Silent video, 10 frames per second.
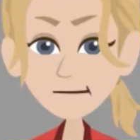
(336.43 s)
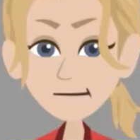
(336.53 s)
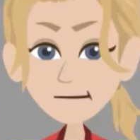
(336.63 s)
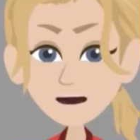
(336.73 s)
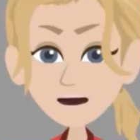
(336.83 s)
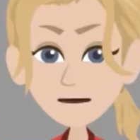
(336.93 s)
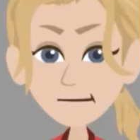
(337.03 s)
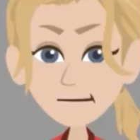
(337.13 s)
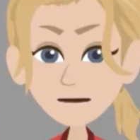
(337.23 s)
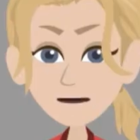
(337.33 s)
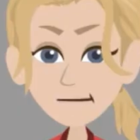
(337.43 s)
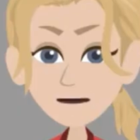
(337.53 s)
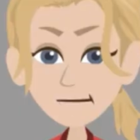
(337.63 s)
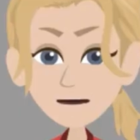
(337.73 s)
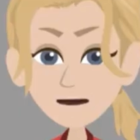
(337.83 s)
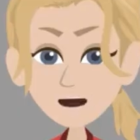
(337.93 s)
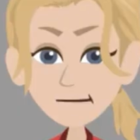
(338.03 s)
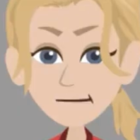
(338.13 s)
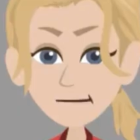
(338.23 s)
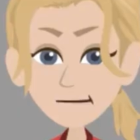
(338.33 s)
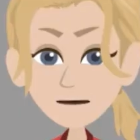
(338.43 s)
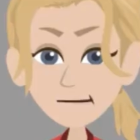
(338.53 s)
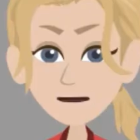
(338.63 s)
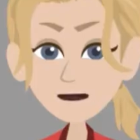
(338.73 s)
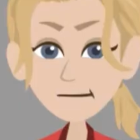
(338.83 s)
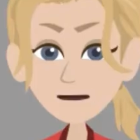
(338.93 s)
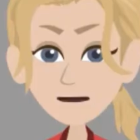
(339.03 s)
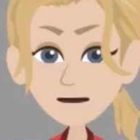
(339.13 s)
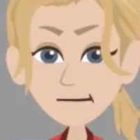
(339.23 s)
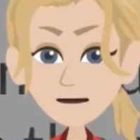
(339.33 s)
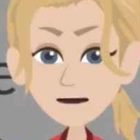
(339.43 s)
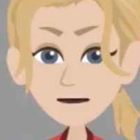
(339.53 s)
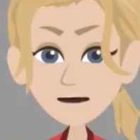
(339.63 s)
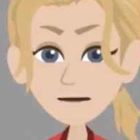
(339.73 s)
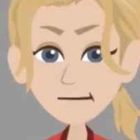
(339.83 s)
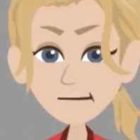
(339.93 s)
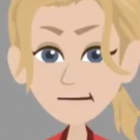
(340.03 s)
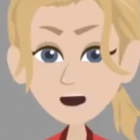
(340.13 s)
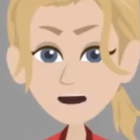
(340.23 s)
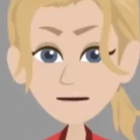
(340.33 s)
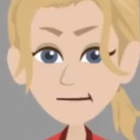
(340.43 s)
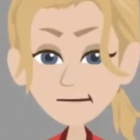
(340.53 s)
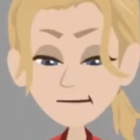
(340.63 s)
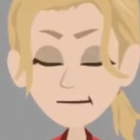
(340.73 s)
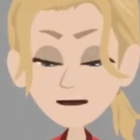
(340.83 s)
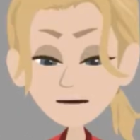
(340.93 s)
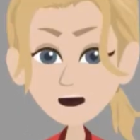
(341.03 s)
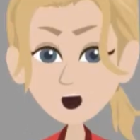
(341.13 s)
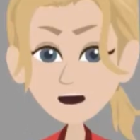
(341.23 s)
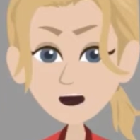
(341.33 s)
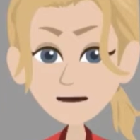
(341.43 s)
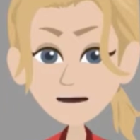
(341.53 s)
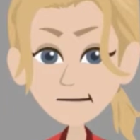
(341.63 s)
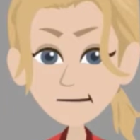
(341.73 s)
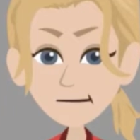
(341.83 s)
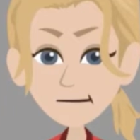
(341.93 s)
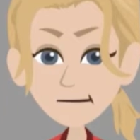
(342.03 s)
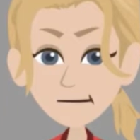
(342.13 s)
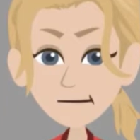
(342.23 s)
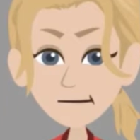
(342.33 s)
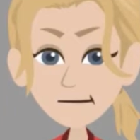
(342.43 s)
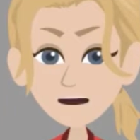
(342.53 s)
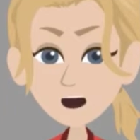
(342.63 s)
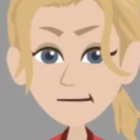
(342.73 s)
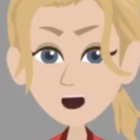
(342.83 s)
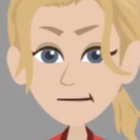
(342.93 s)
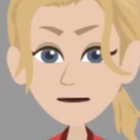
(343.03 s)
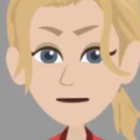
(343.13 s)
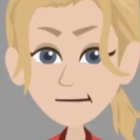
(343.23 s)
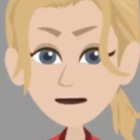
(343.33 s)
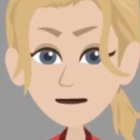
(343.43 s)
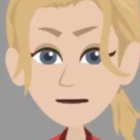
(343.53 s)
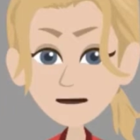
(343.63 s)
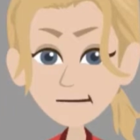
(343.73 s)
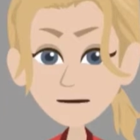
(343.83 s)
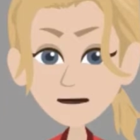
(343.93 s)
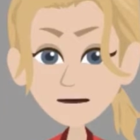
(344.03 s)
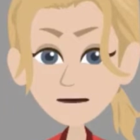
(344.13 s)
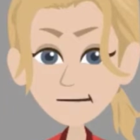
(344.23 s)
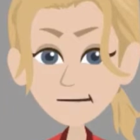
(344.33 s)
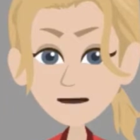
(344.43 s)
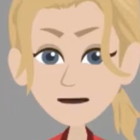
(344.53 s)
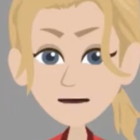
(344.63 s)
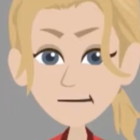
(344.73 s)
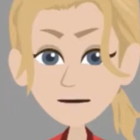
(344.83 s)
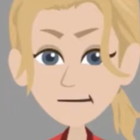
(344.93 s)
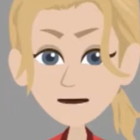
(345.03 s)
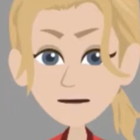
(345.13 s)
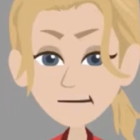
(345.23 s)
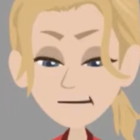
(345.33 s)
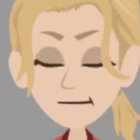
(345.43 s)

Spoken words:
Here, David was given the choice to complete his essay using a Chromebook or pencil and paper. Both choice options allowed David to complete the task.